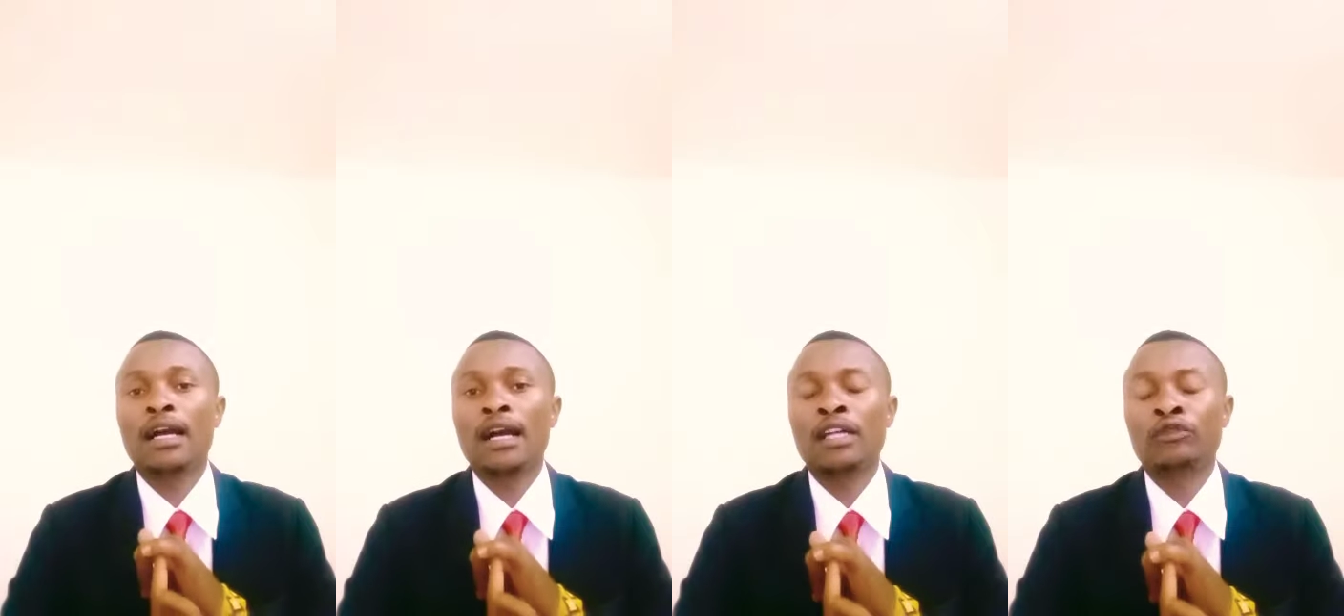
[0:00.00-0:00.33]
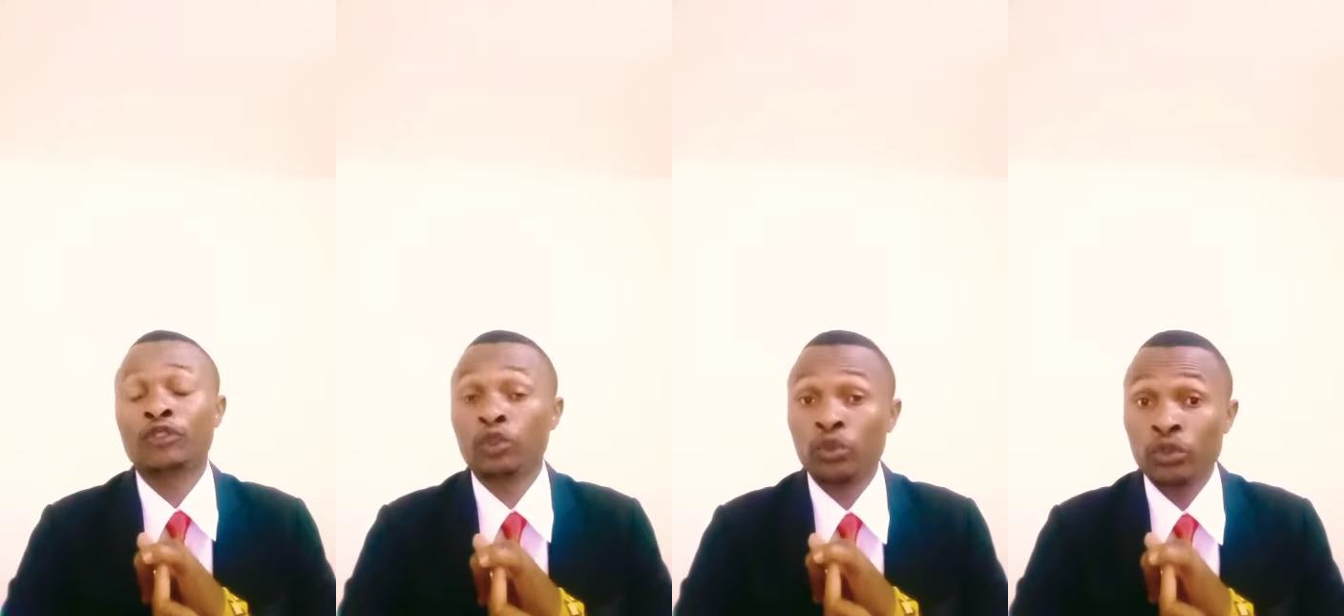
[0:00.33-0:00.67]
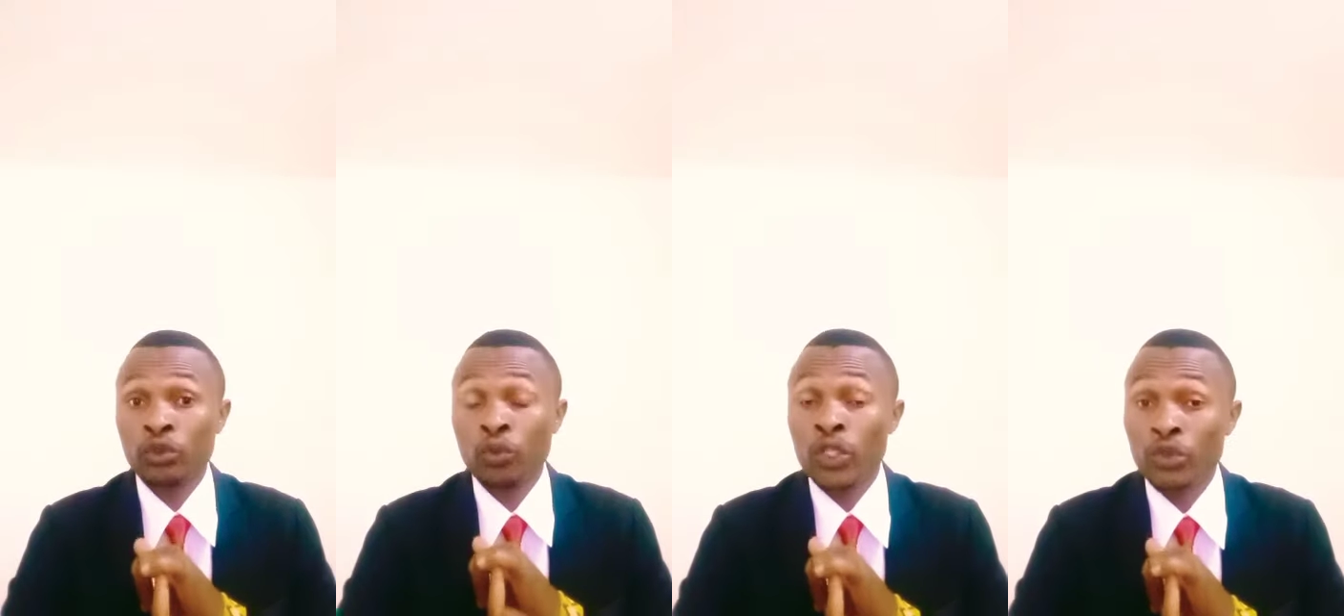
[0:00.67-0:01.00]
if you
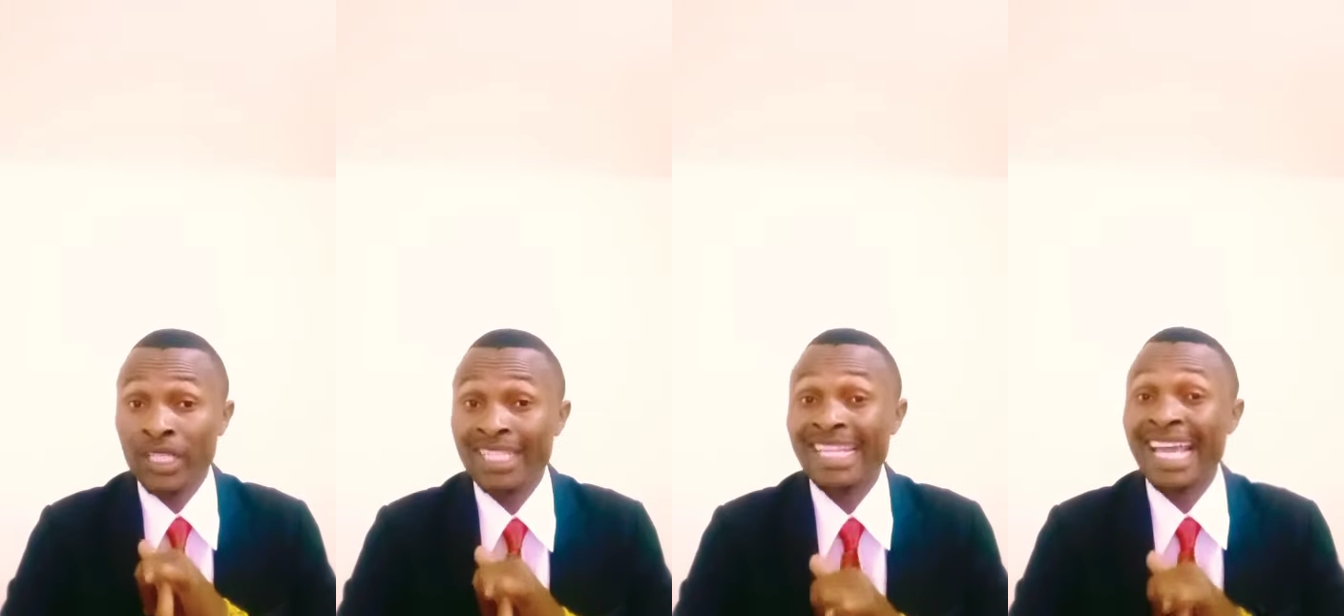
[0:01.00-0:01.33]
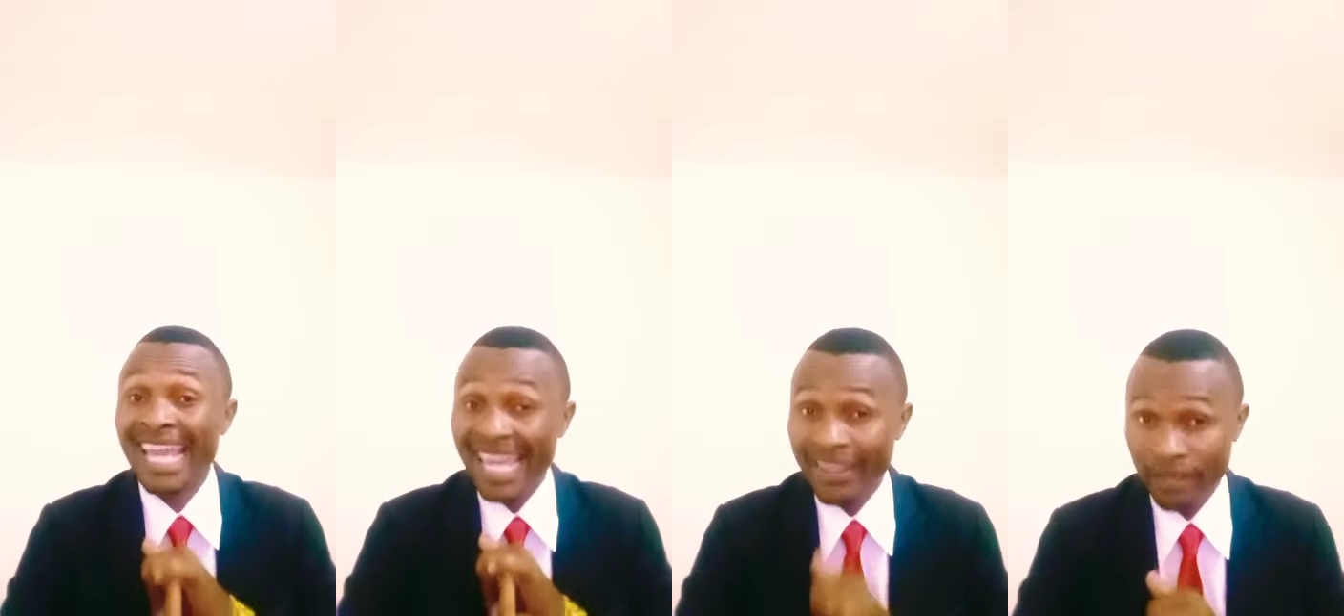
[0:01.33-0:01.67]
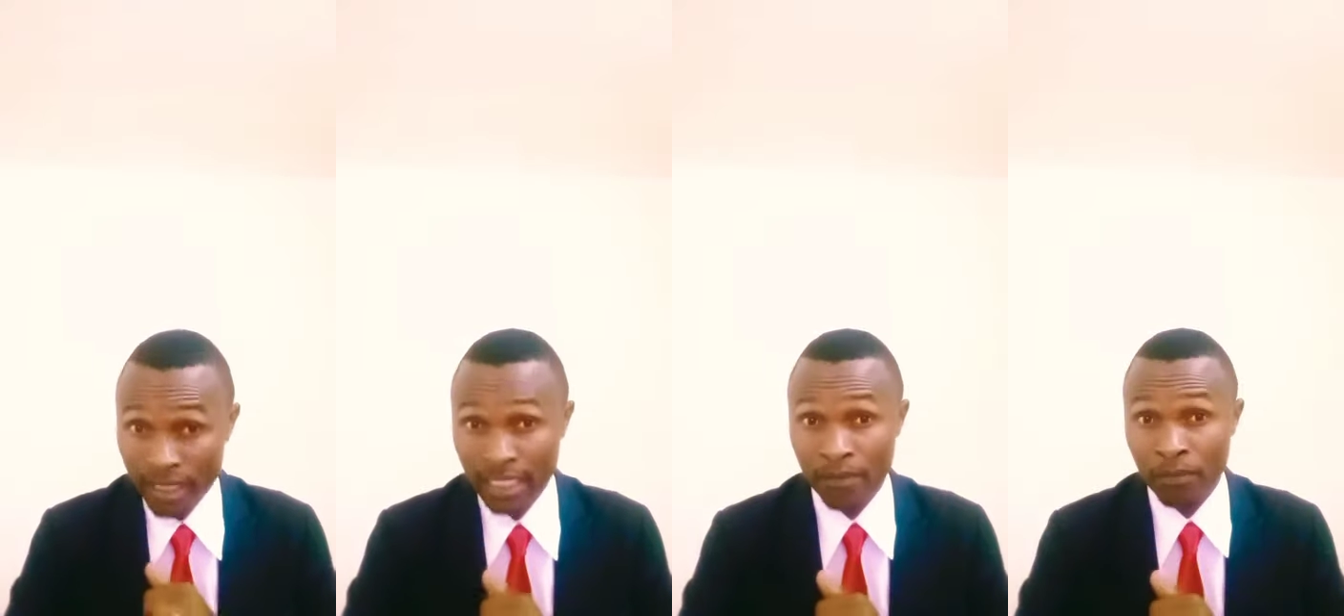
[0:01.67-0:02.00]
want to get the nth
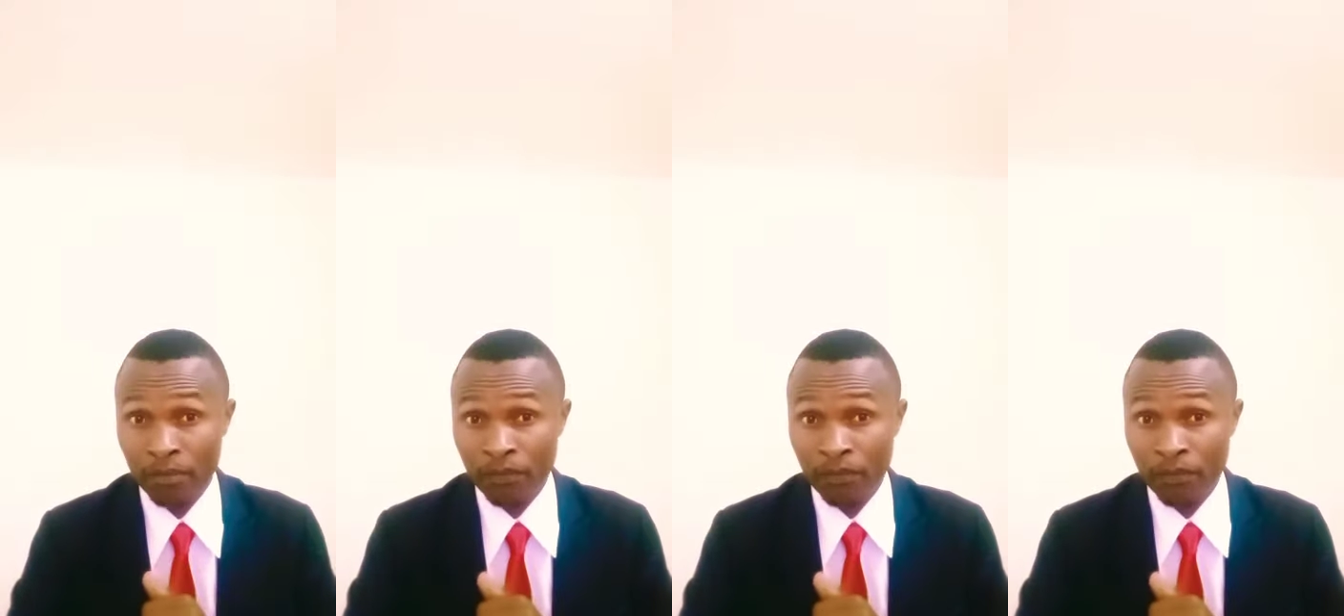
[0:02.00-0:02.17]
term,